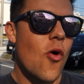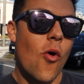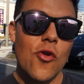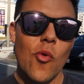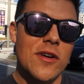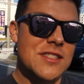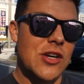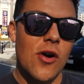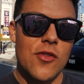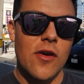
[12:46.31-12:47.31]
or the ones that
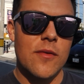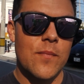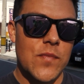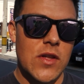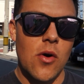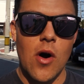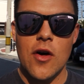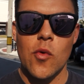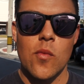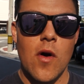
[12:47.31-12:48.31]
are on the, you know,
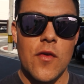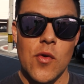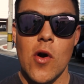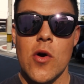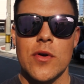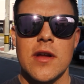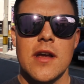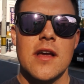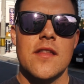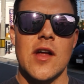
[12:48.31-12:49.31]
on the road
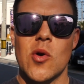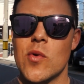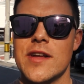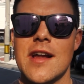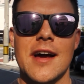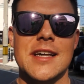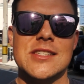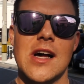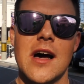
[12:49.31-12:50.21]
that are really nice.